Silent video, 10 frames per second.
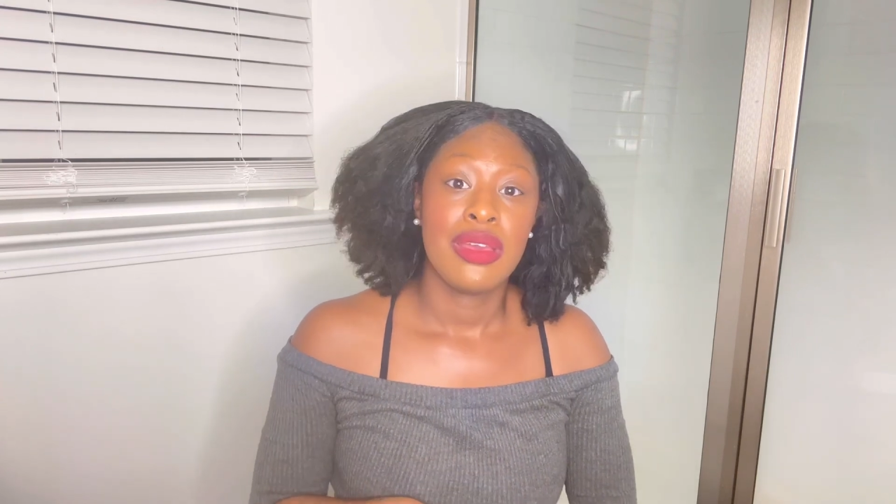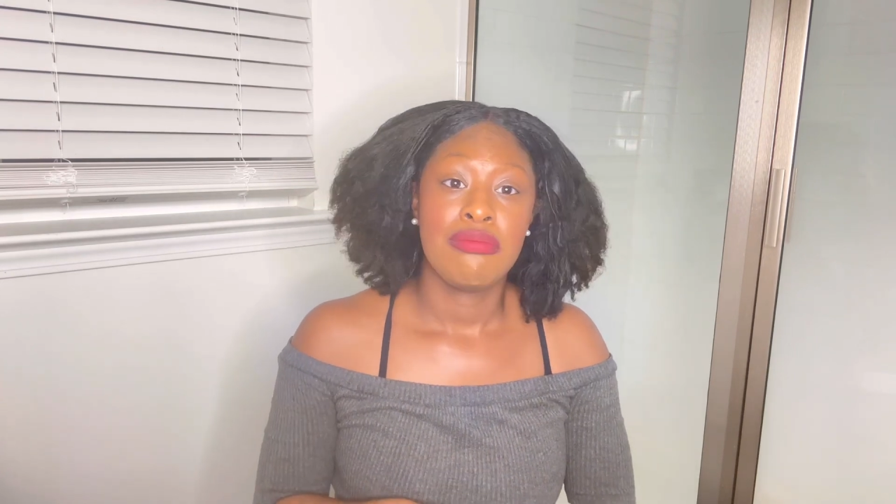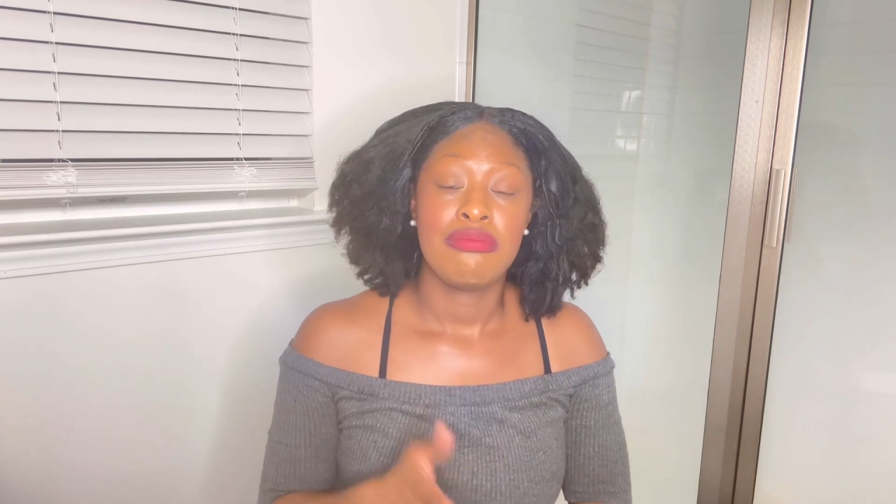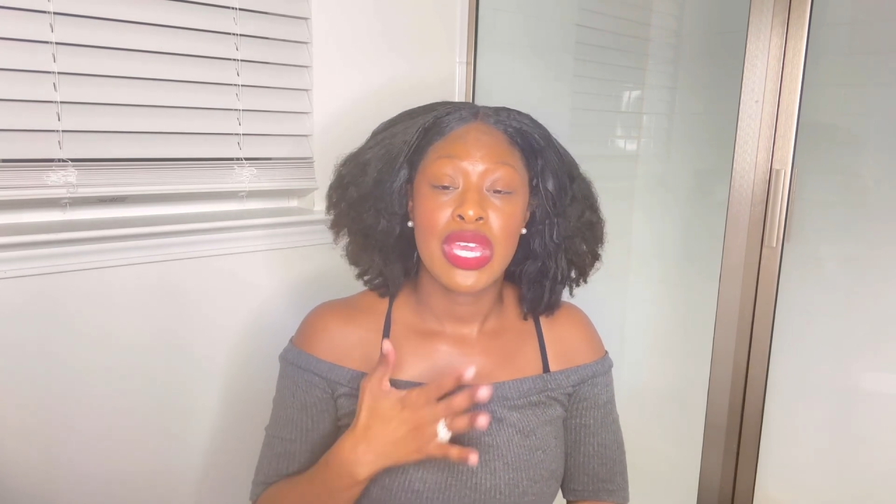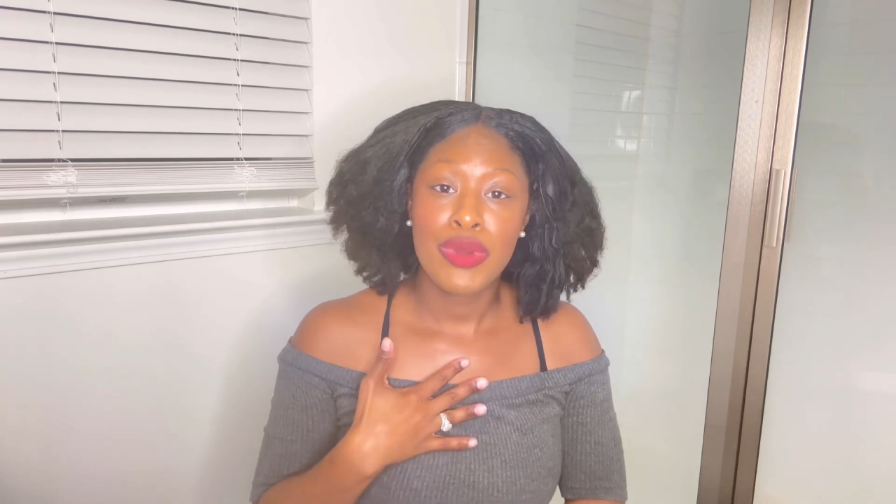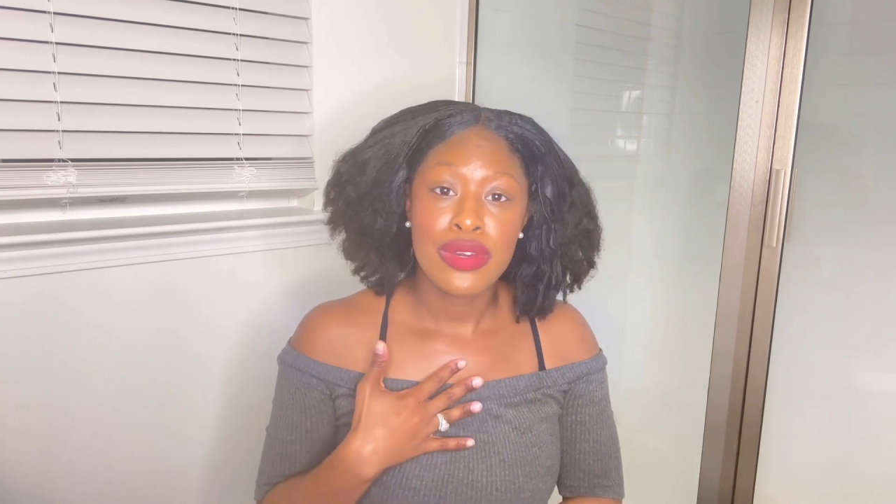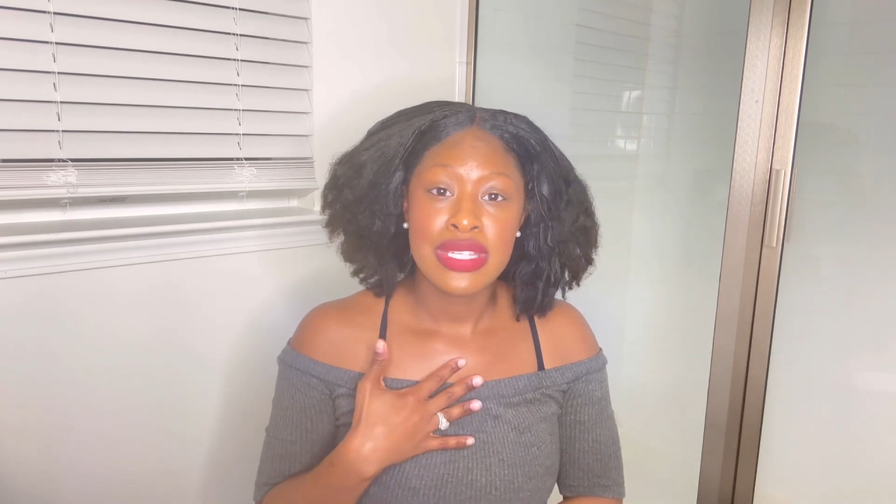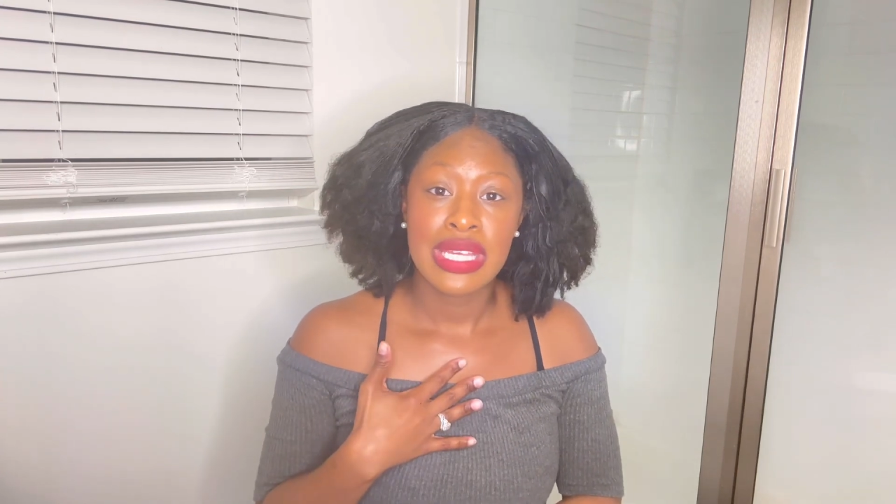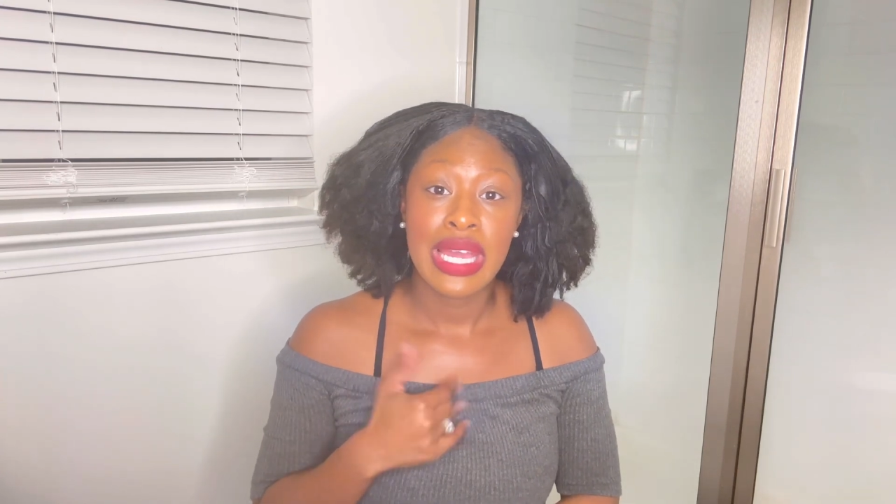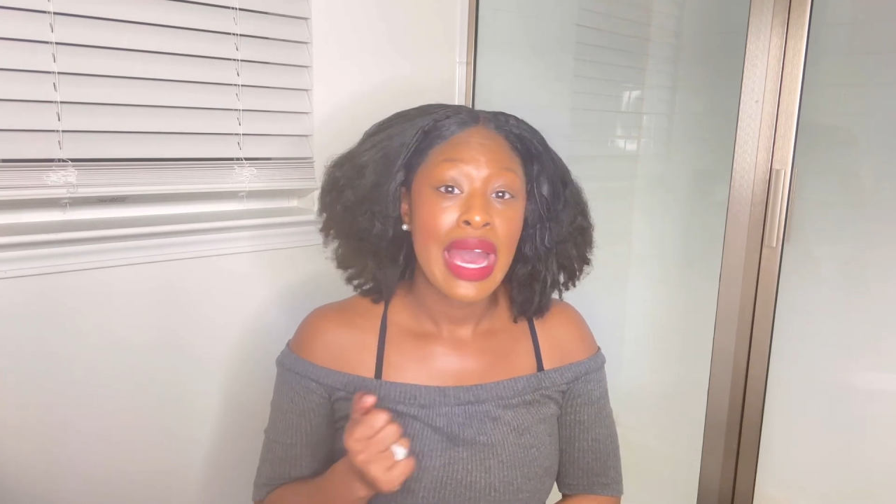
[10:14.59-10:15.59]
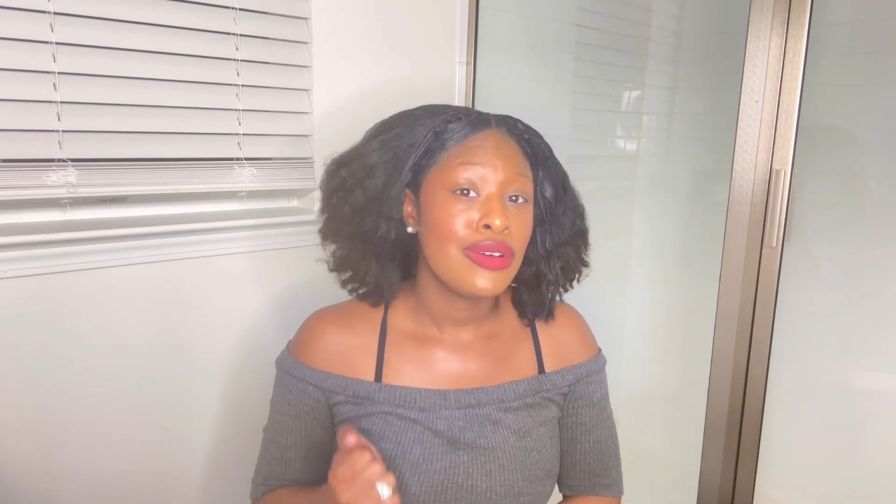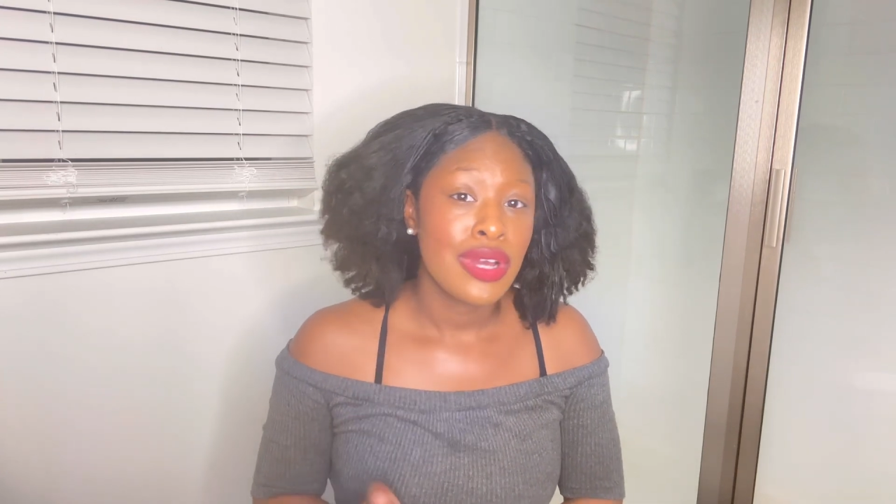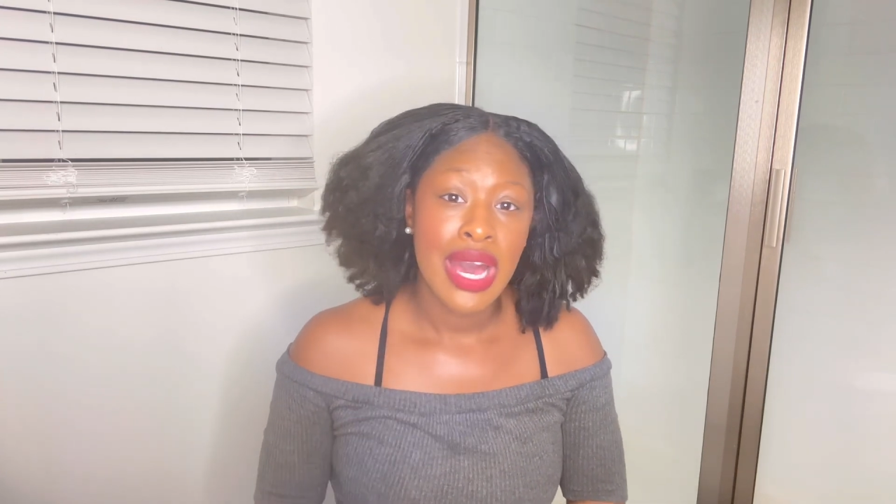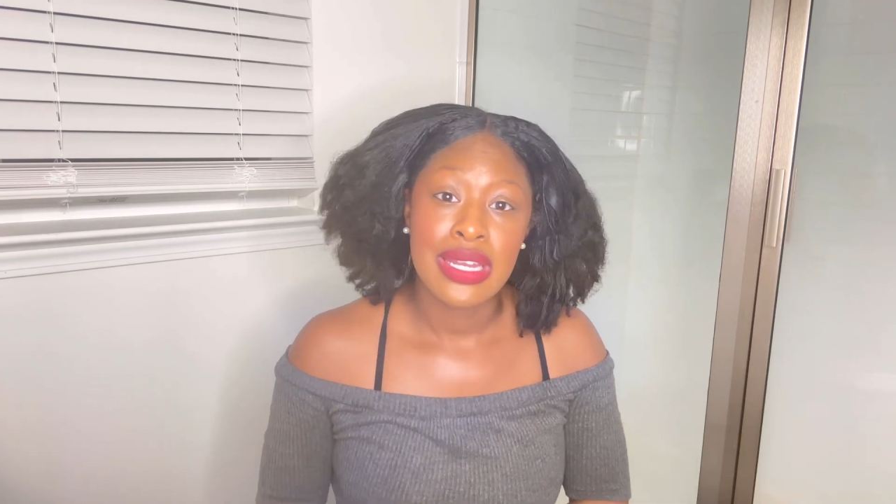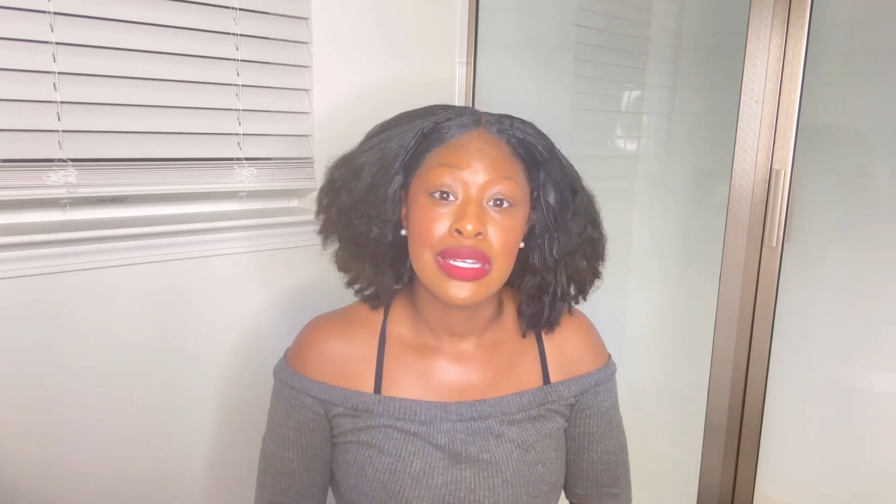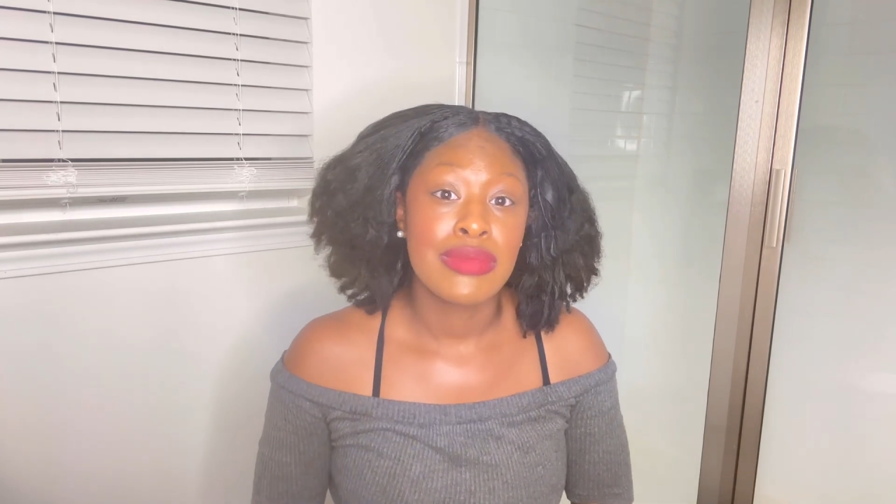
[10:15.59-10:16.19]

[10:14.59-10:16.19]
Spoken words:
Me personally, I don't know how to deep